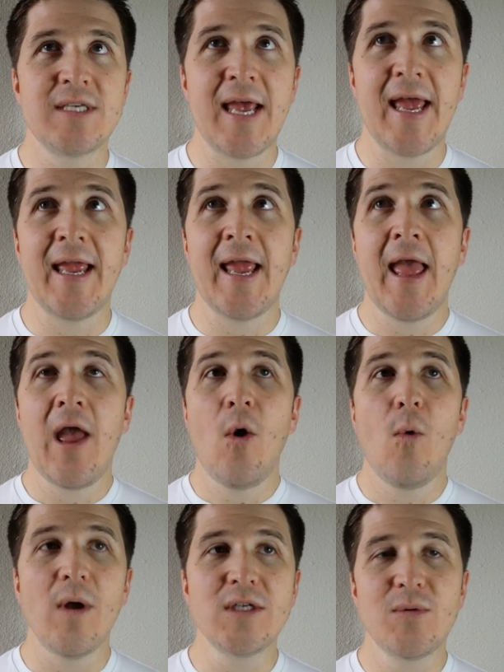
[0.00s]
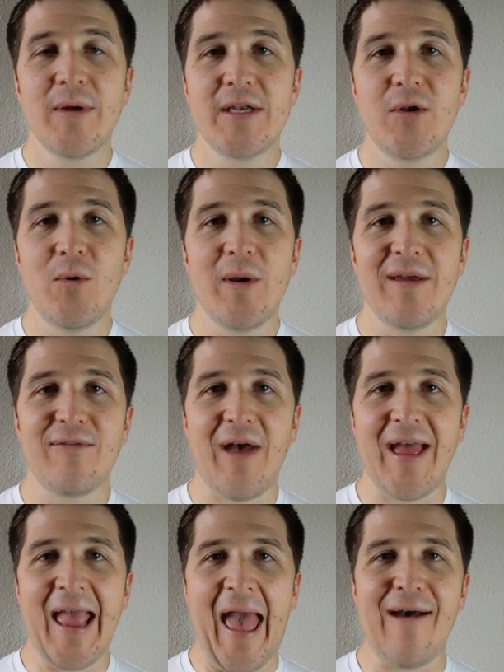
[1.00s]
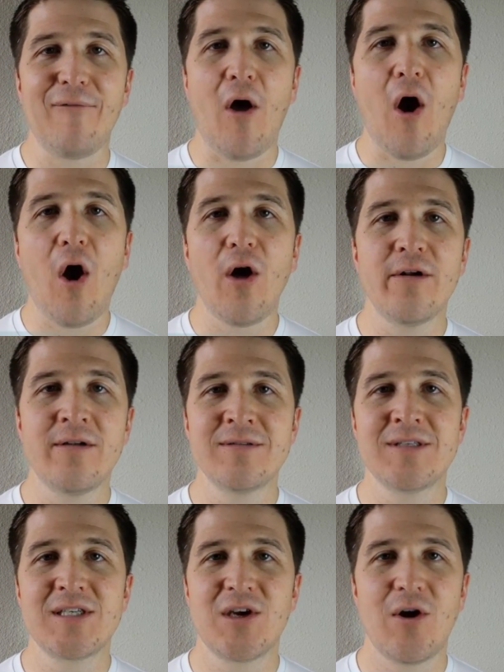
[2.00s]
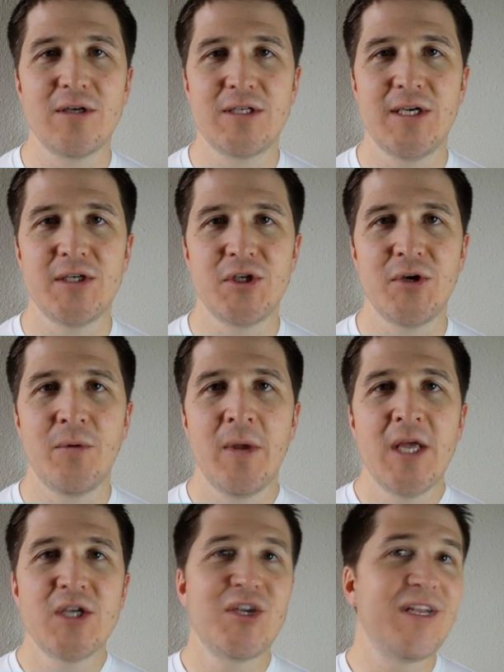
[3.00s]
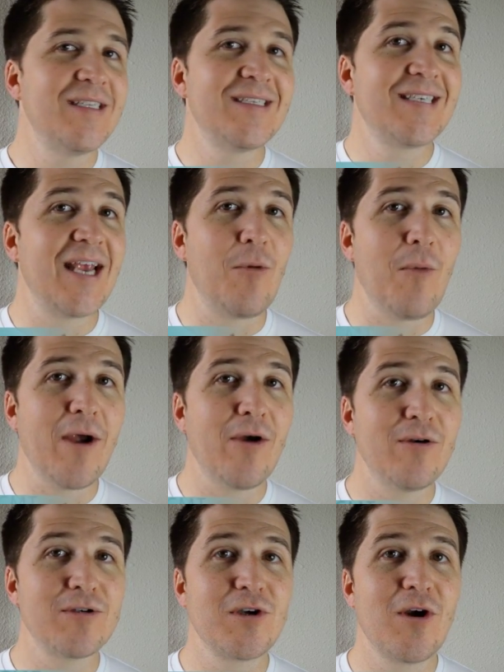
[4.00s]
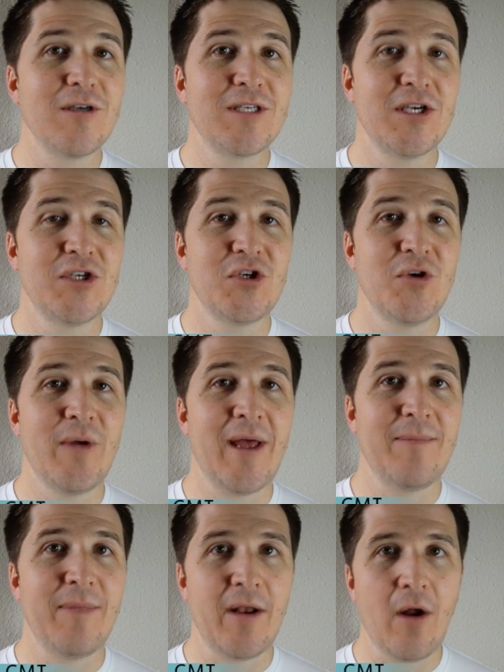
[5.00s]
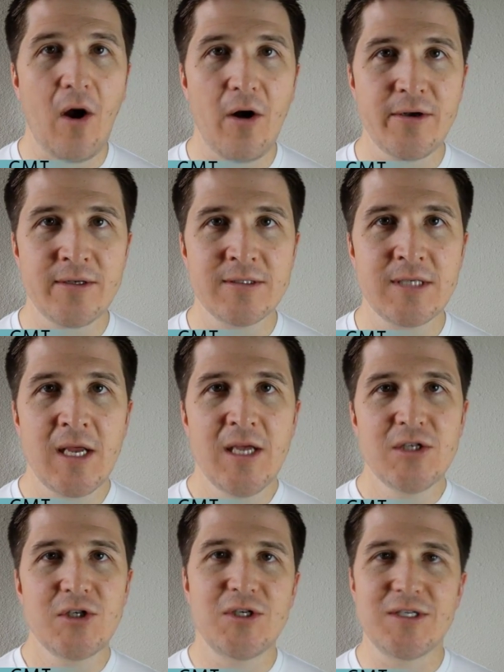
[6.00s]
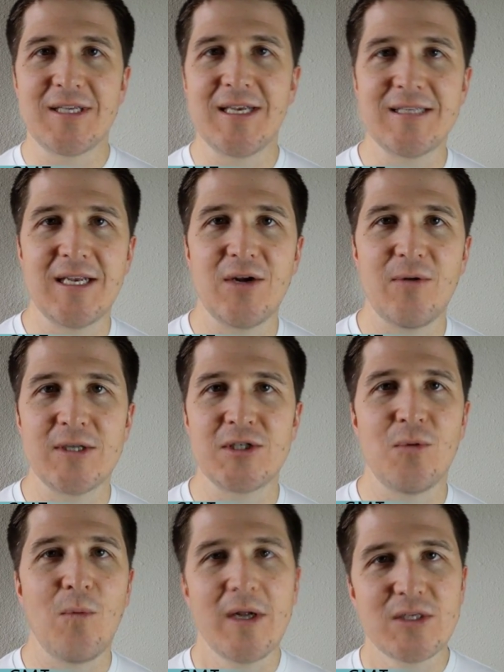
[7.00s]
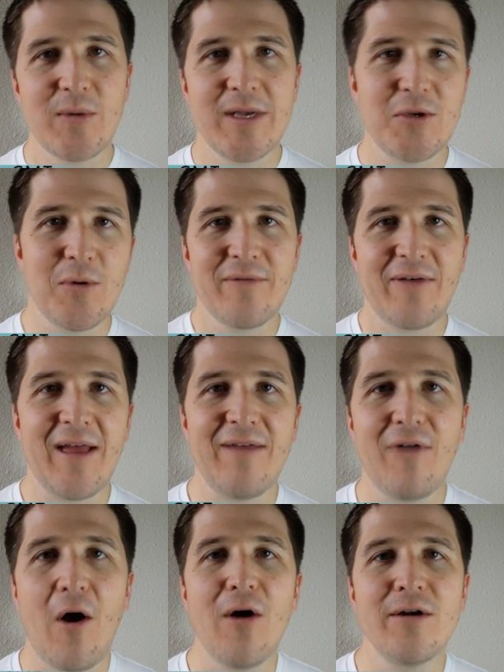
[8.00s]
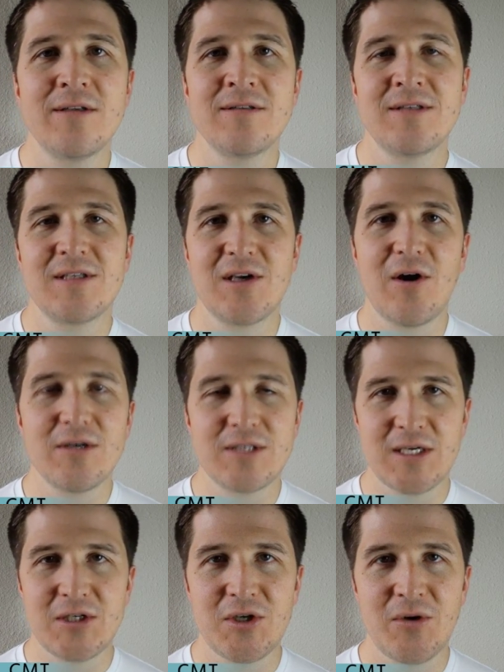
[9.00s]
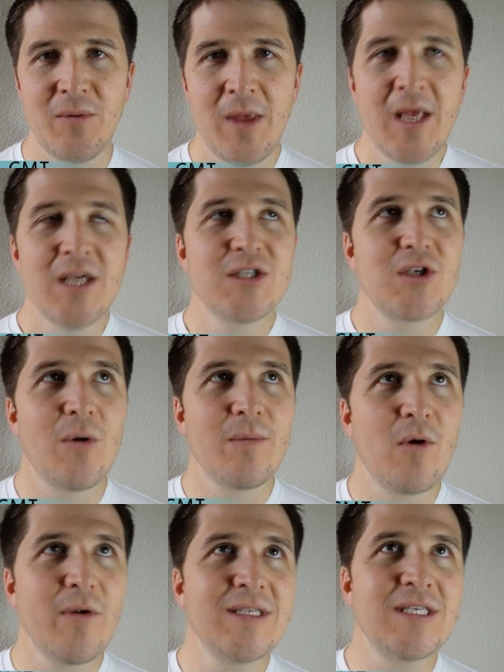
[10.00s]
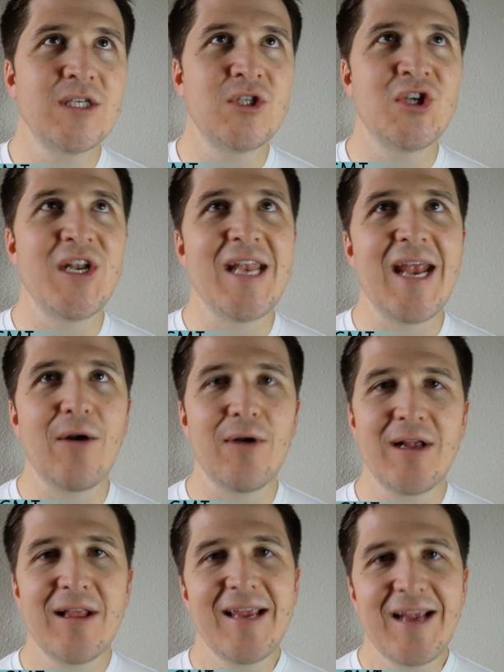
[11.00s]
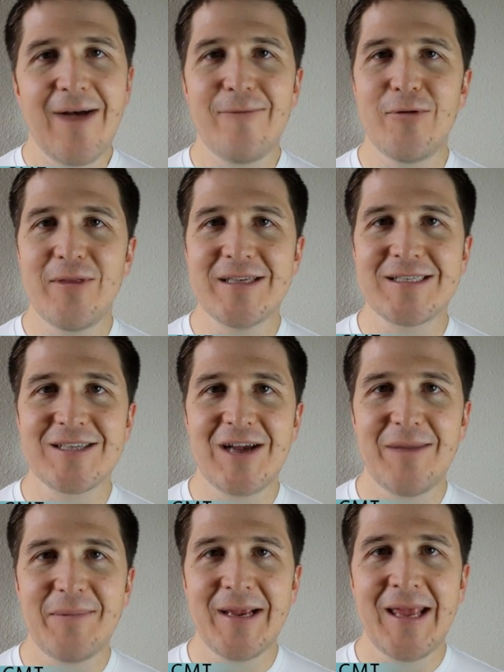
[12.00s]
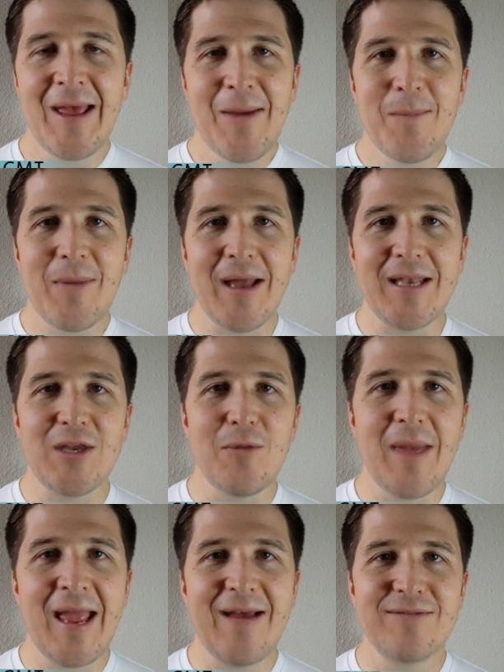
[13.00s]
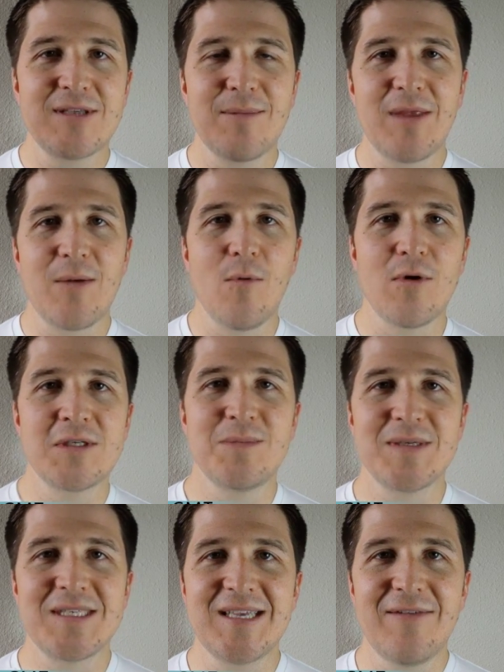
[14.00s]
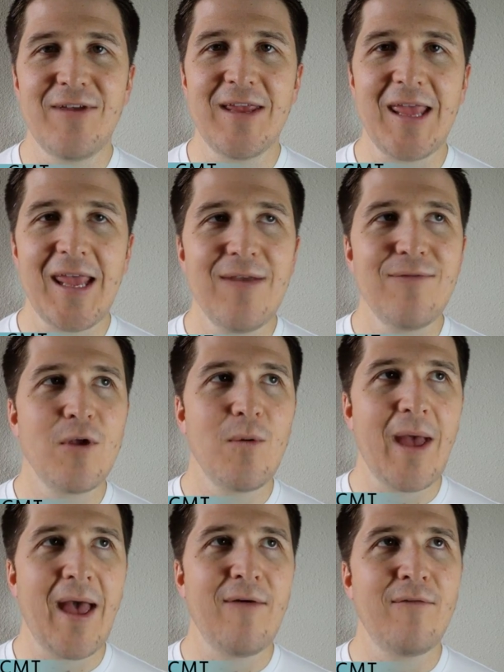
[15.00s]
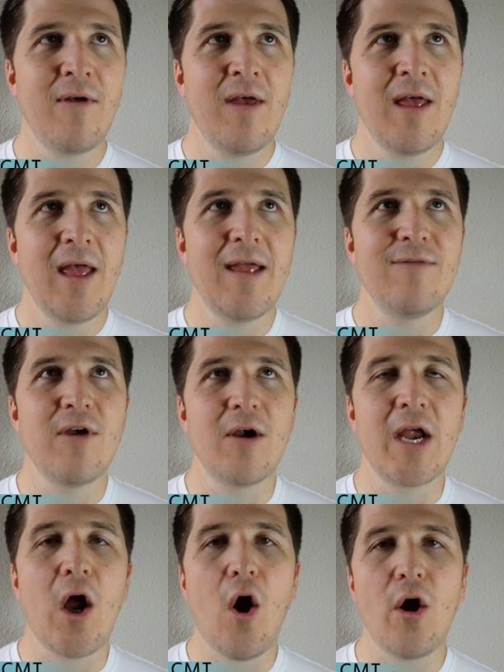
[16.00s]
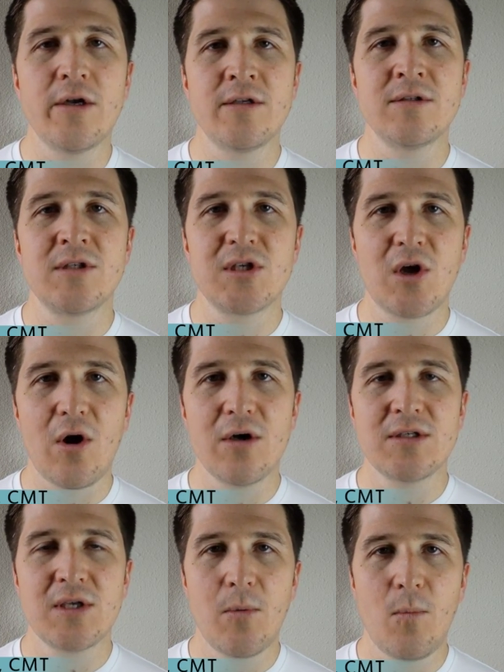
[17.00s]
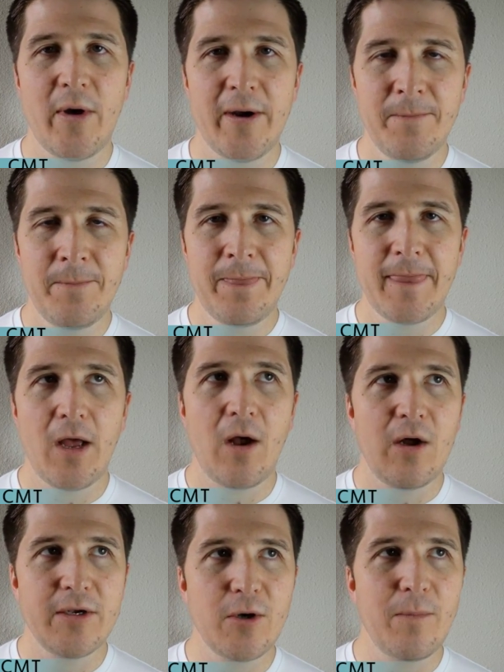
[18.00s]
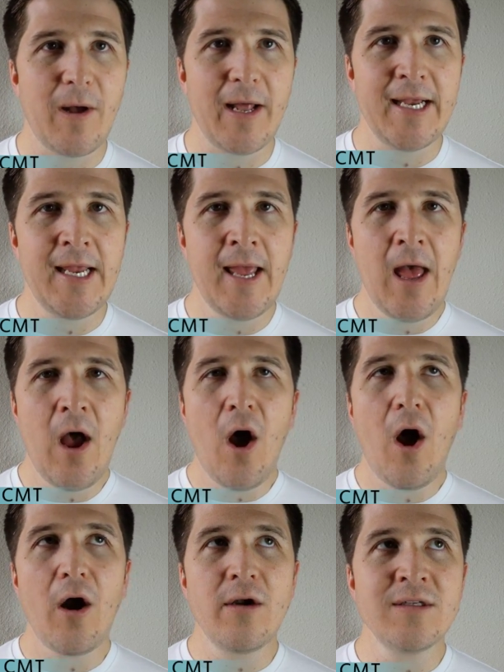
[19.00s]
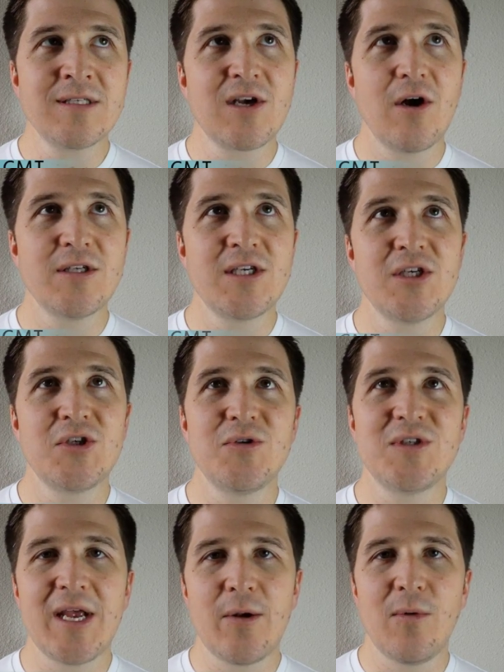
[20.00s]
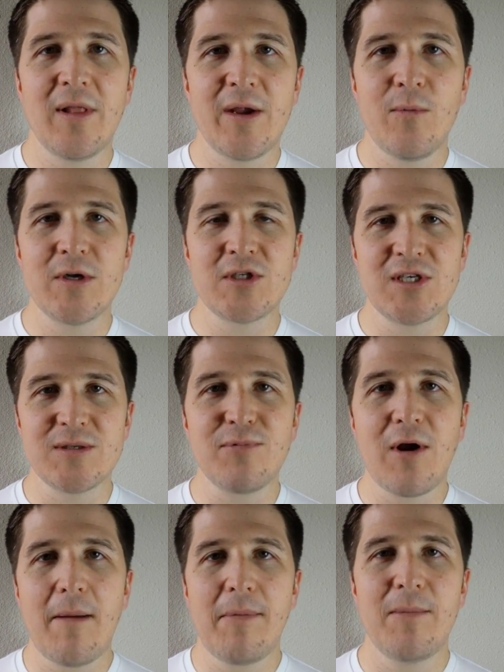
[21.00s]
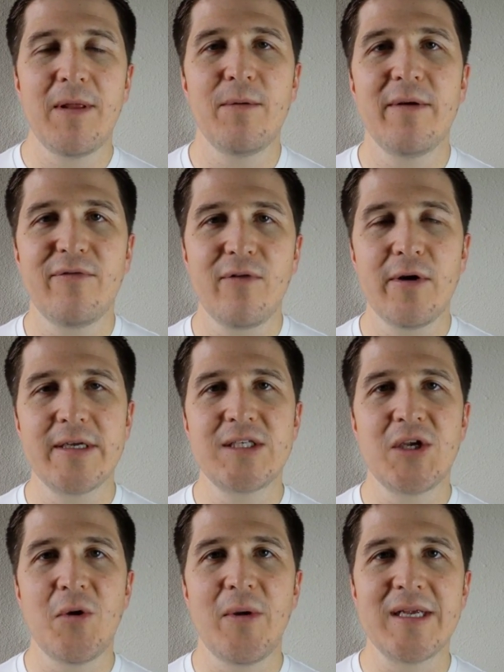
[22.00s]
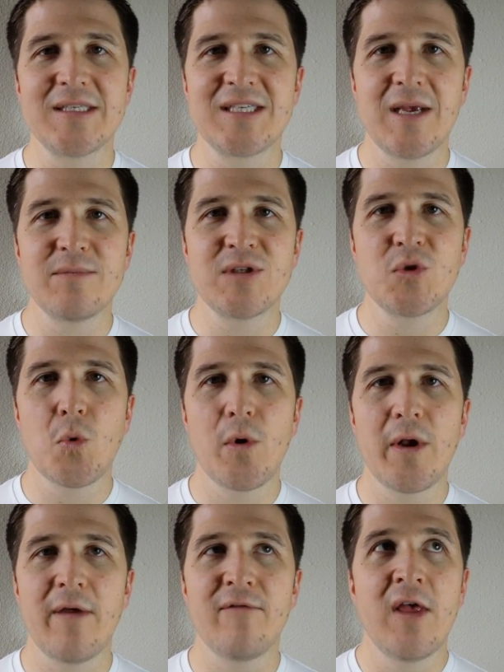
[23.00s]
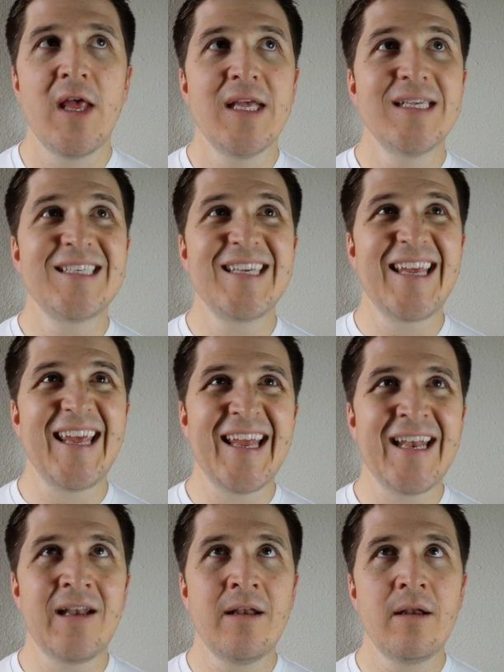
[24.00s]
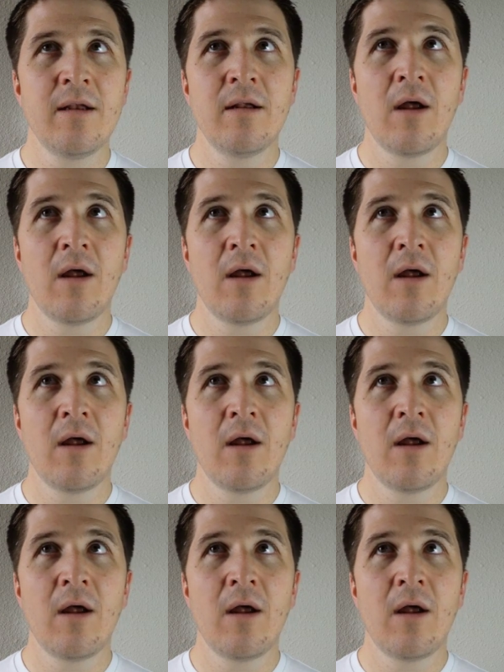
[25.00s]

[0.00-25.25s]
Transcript: say, what do I do if I have hardened scar tissue? She didn't say where her scar tissue had been hardened. She just sent in a question, what do I do if I have hardened scar tissue? So I'm going to generically cover this topic, but you may have something more specific if you have a very hardened scar somewhere on your body. Hardened scar tissue, generally what she's probably referring to is some sort of skin